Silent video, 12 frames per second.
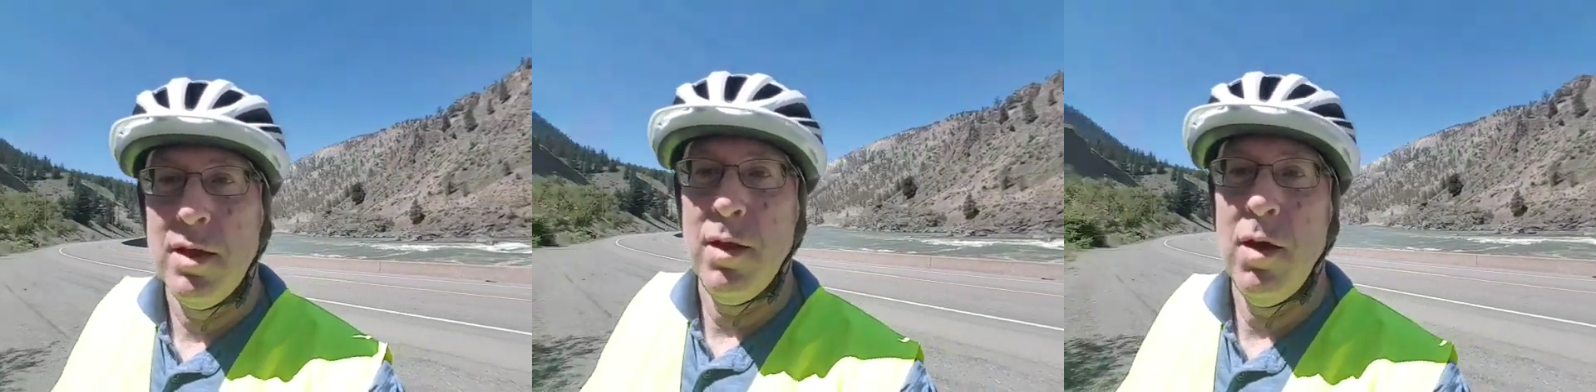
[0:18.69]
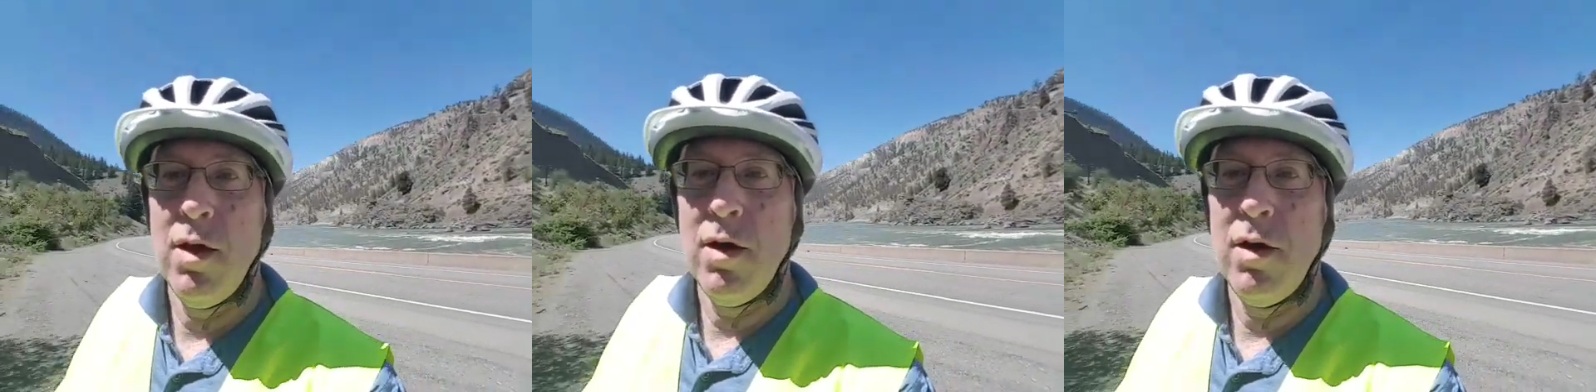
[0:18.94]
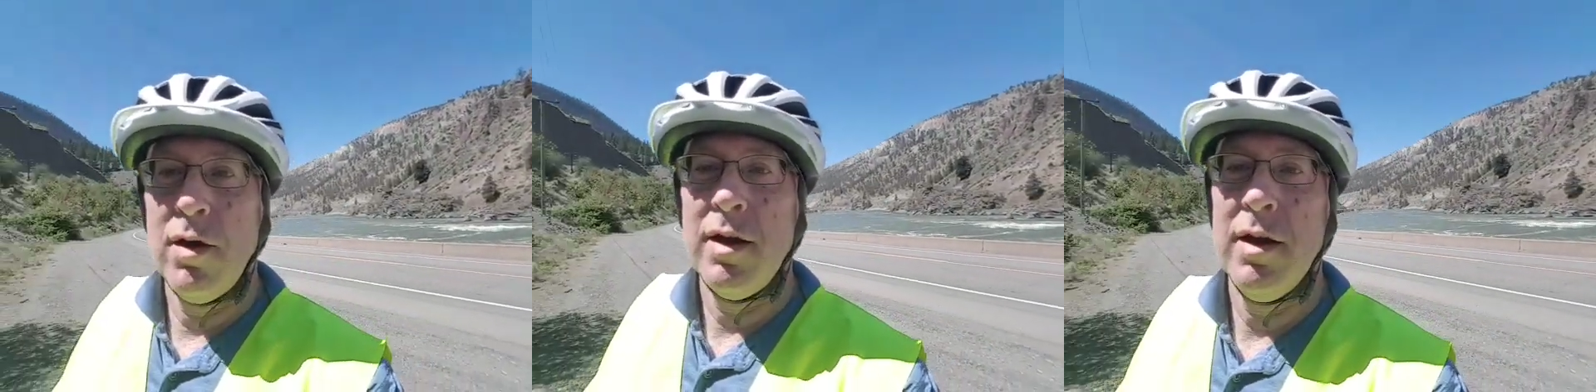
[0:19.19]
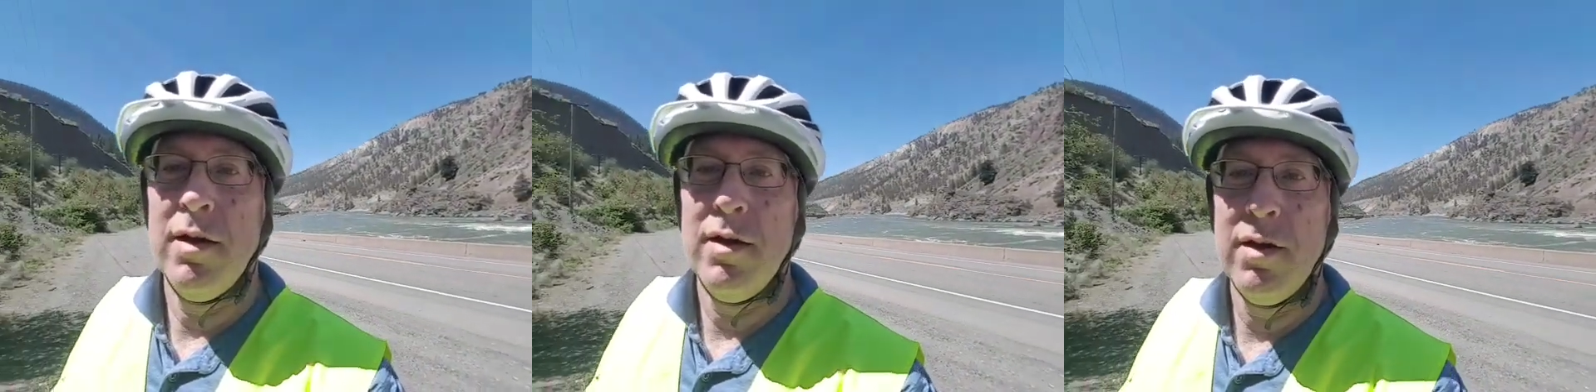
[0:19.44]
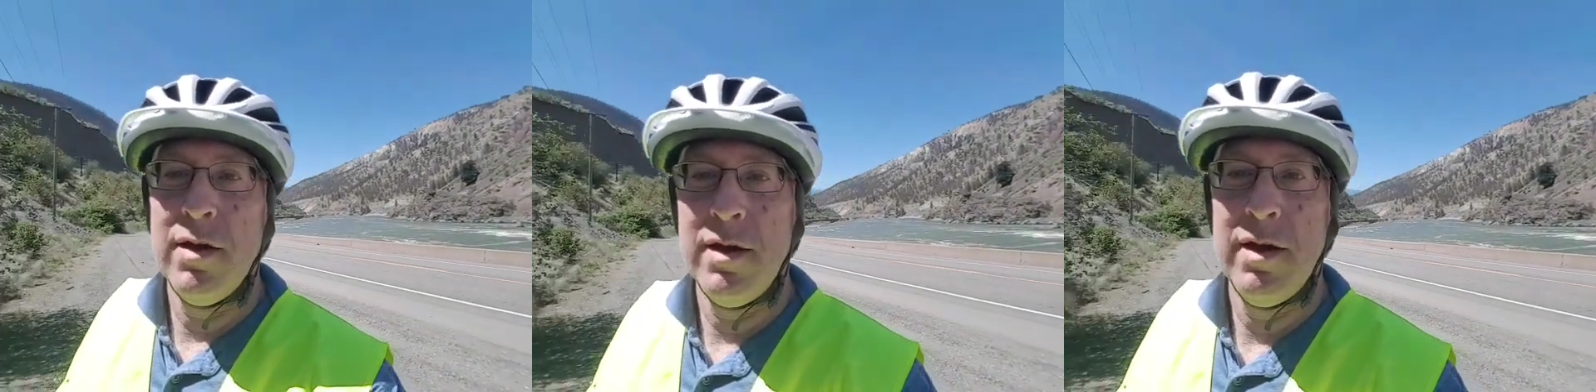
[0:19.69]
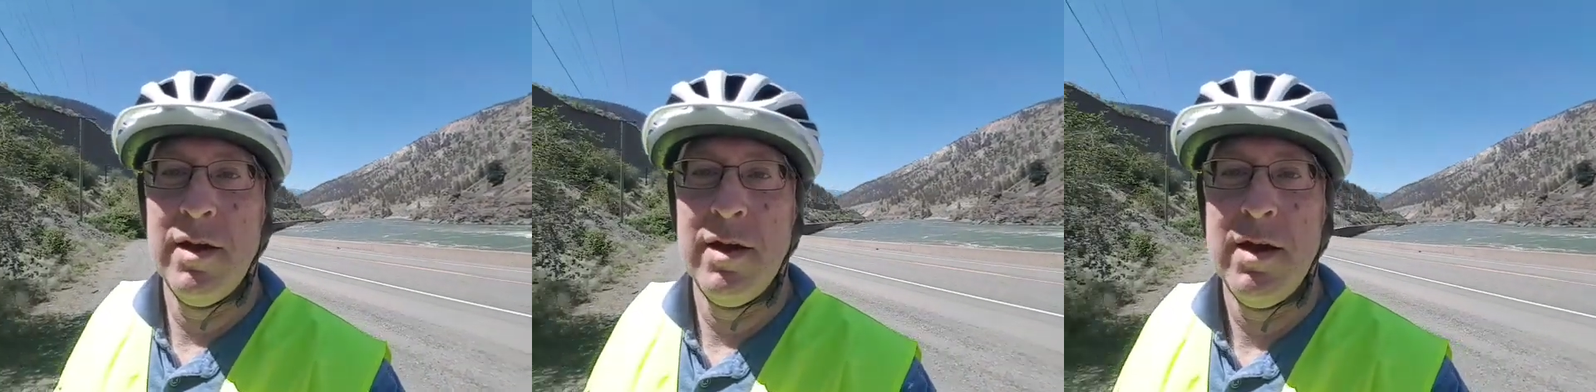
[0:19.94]
Long hill.
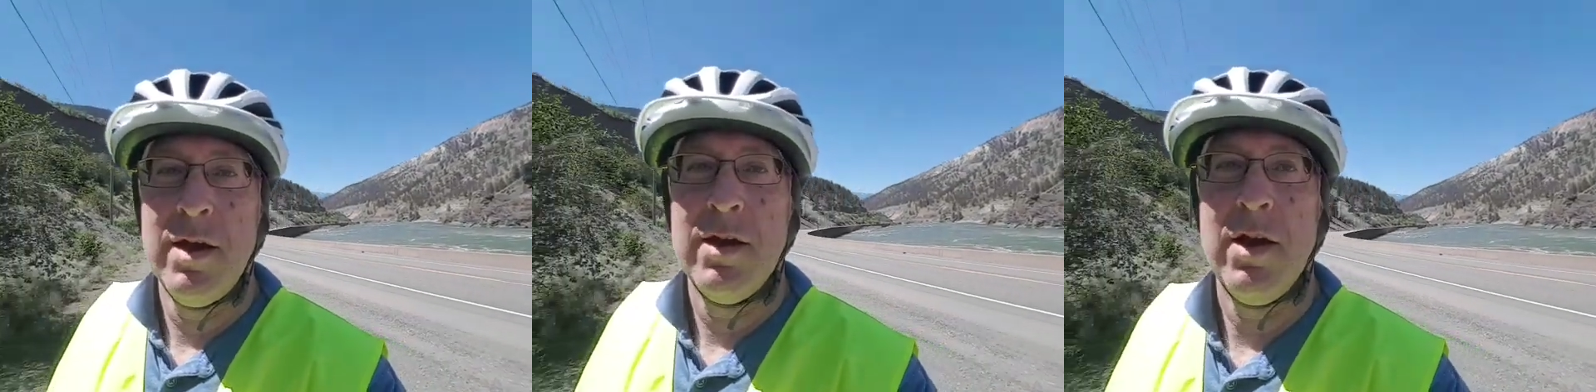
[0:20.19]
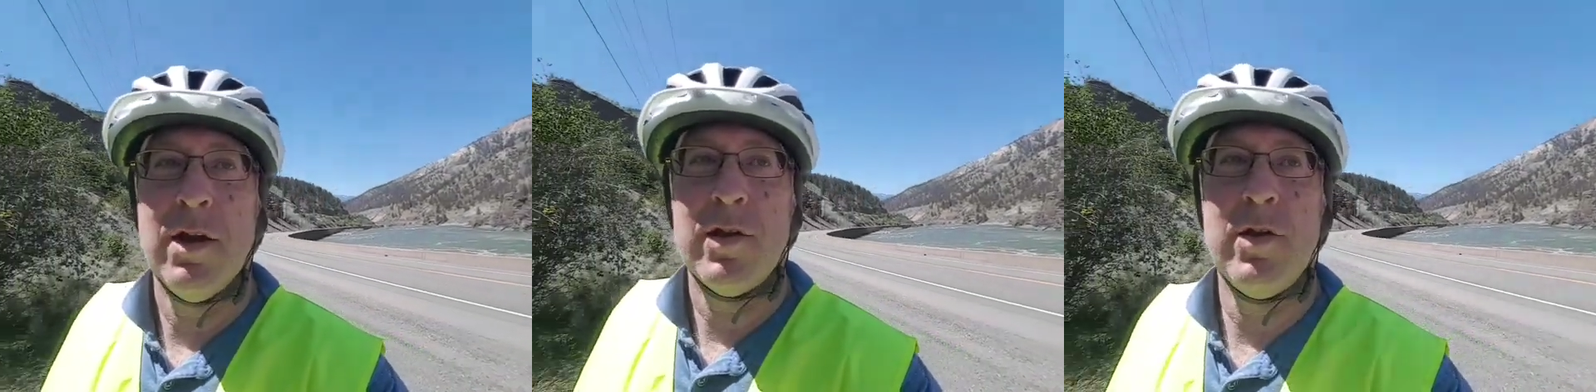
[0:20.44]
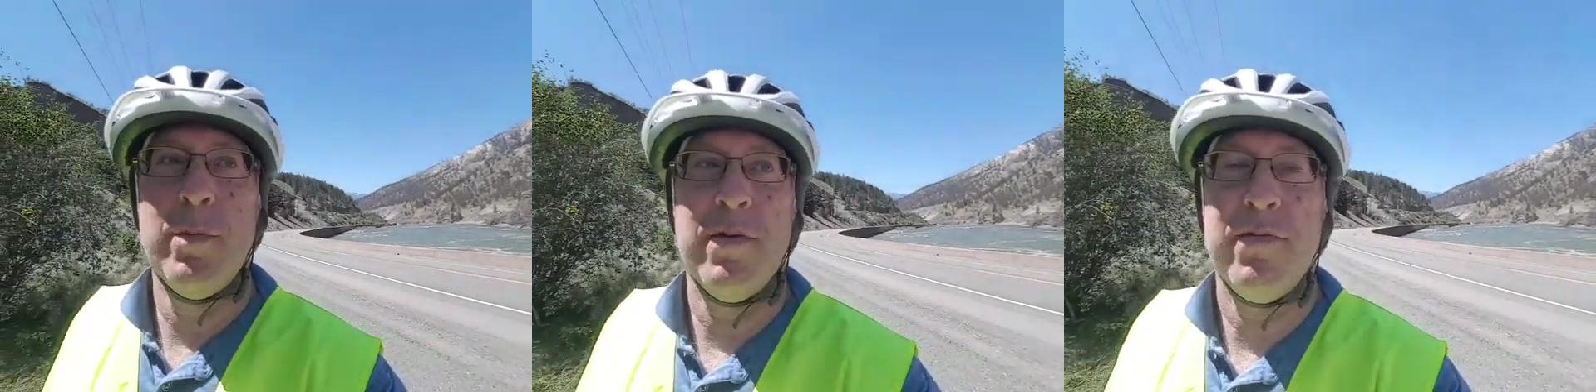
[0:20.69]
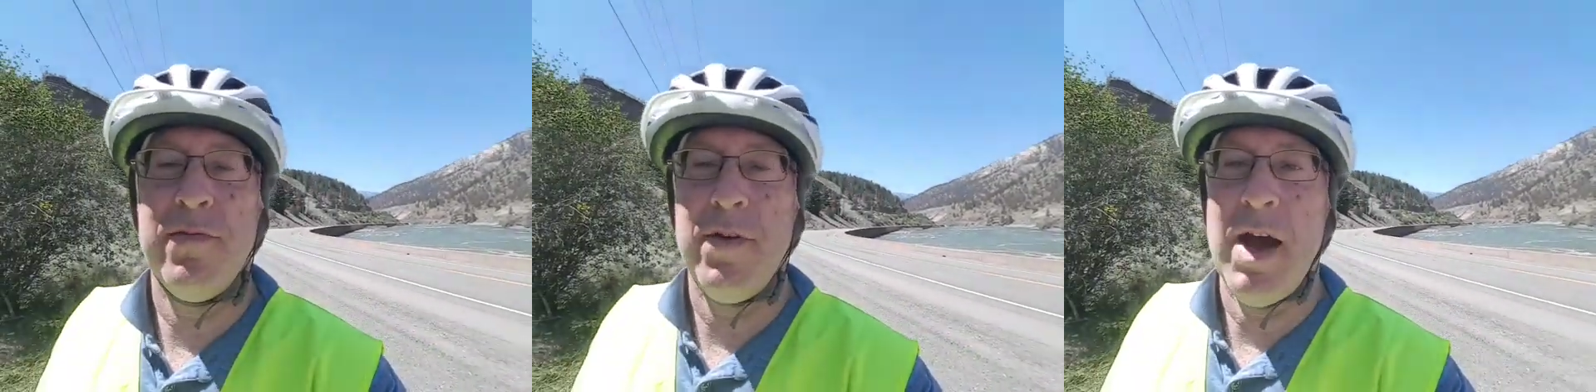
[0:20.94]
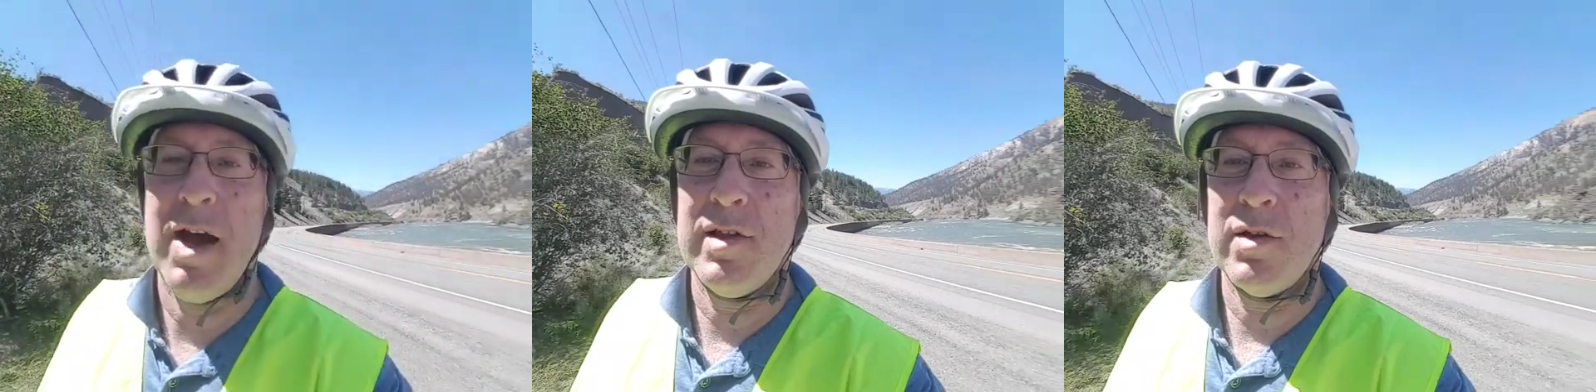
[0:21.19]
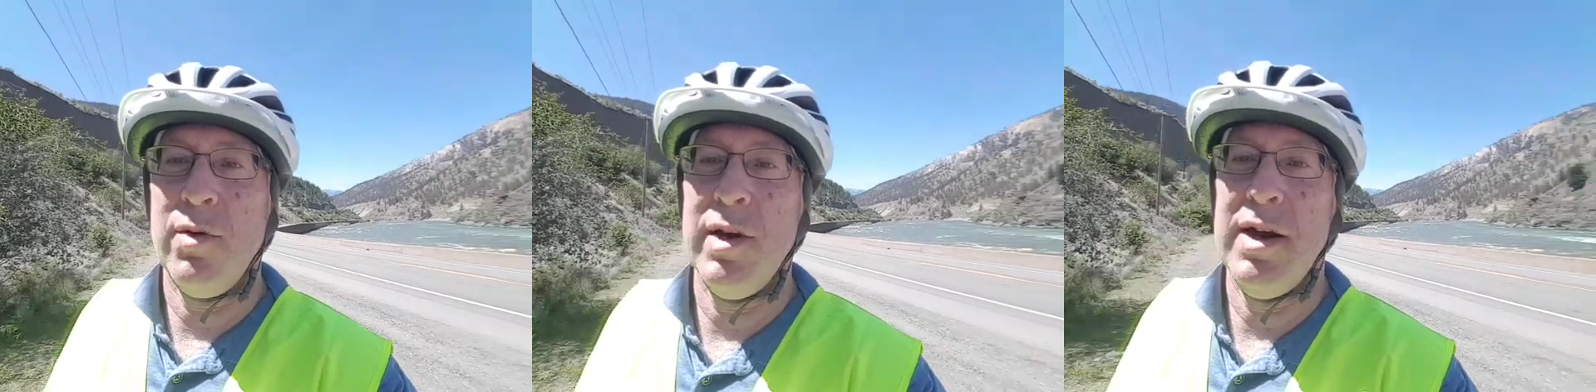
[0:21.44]
Not super
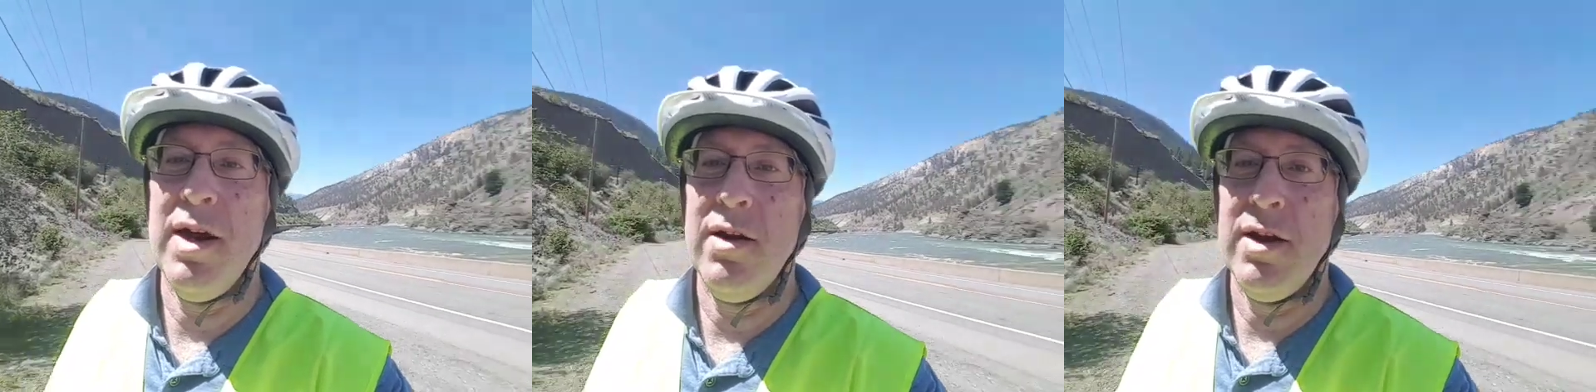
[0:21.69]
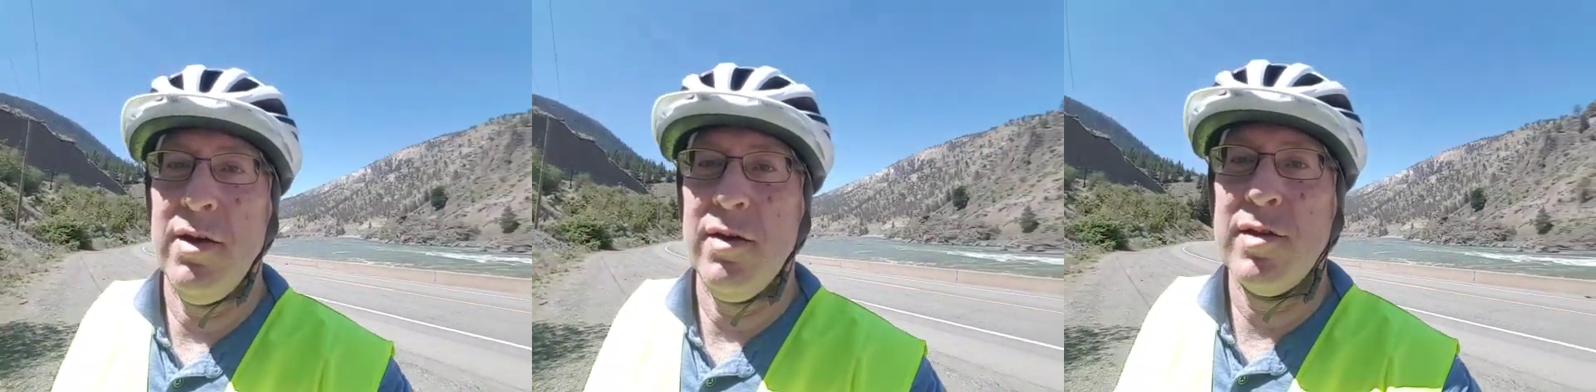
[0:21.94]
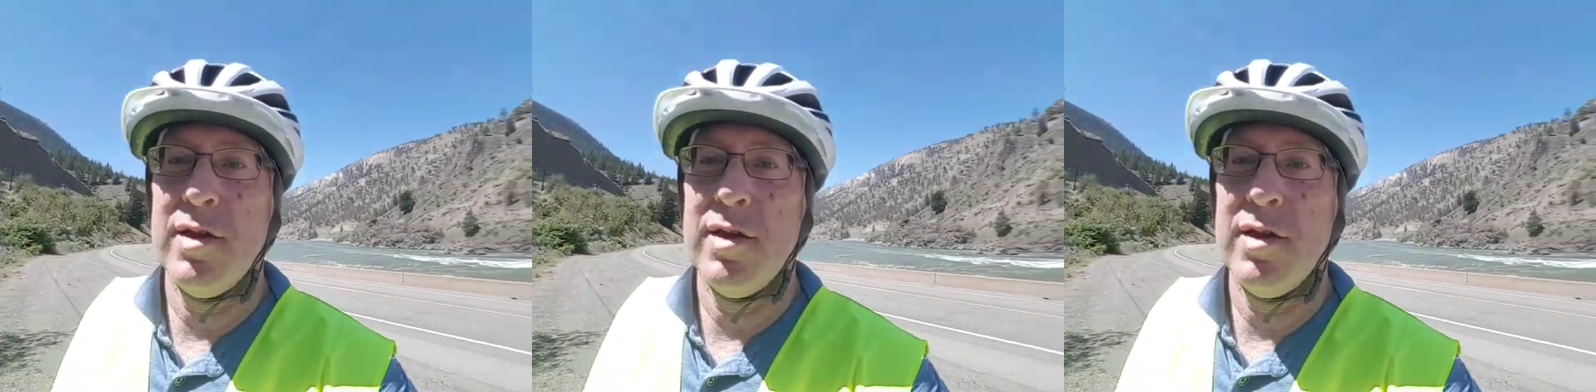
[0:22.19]
fast going downhill,